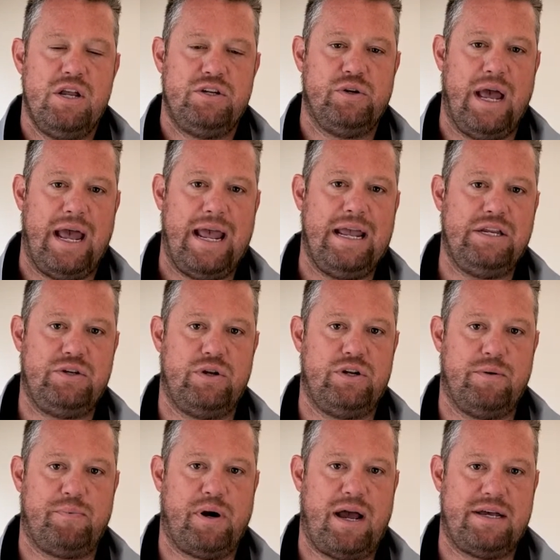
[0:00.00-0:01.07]
to aid you in
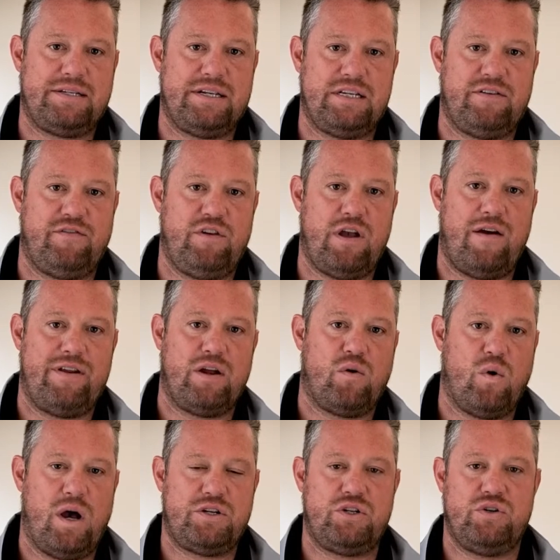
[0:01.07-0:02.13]
your process if you have any
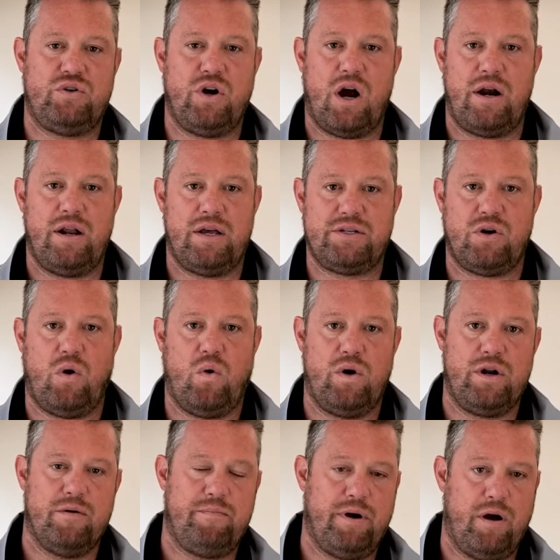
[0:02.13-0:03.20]
questions regarding us or
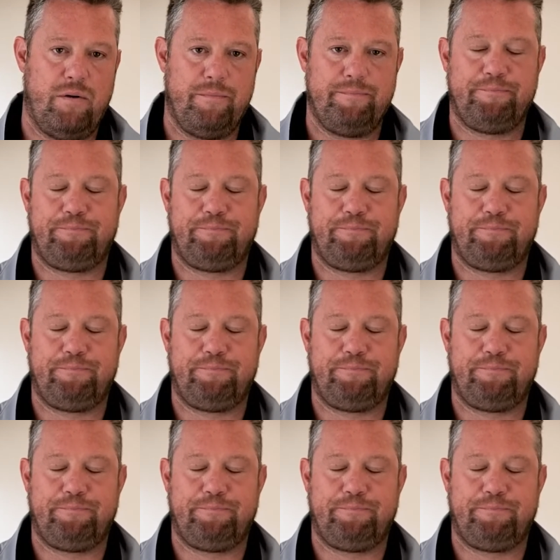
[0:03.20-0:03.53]
your boat.